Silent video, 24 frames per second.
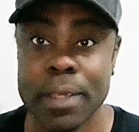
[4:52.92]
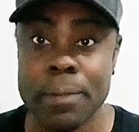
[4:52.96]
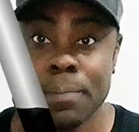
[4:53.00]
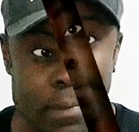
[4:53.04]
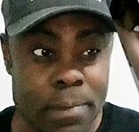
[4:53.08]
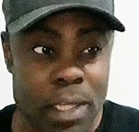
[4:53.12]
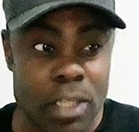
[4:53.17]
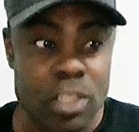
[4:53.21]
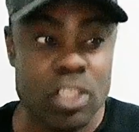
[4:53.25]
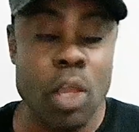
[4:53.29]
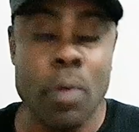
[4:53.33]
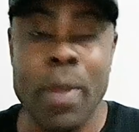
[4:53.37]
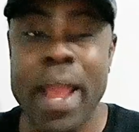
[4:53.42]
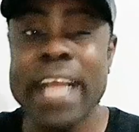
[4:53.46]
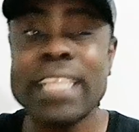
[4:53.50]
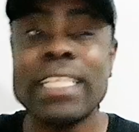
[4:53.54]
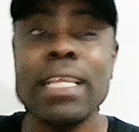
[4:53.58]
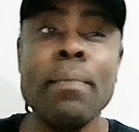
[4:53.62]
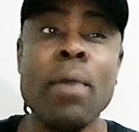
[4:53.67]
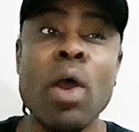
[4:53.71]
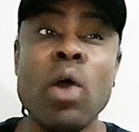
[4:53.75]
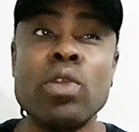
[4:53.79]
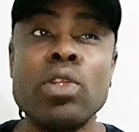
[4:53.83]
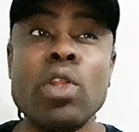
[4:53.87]
me? So right
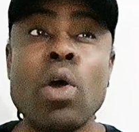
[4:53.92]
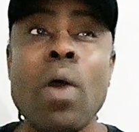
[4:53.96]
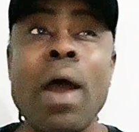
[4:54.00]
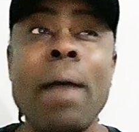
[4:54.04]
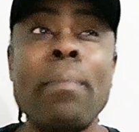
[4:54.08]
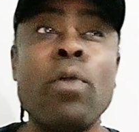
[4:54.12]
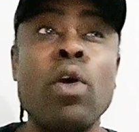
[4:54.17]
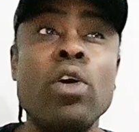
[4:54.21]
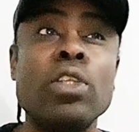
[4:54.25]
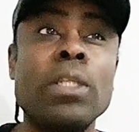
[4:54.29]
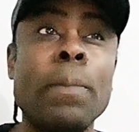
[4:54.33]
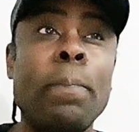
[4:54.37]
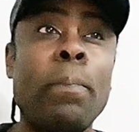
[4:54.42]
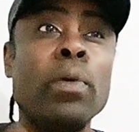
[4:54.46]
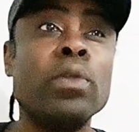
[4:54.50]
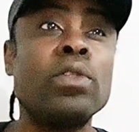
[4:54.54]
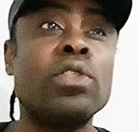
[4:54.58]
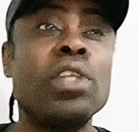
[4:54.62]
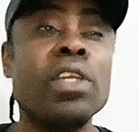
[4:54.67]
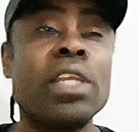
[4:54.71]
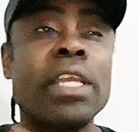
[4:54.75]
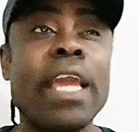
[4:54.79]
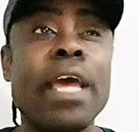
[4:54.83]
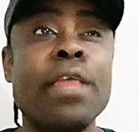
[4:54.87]
about now, I'm going to put
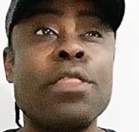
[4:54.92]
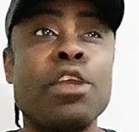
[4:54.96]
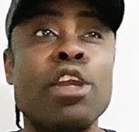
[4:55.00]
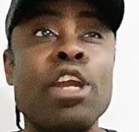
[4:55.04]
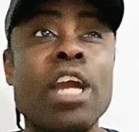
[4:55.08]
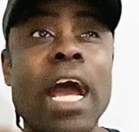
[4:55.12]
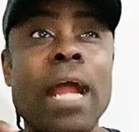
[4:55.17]
together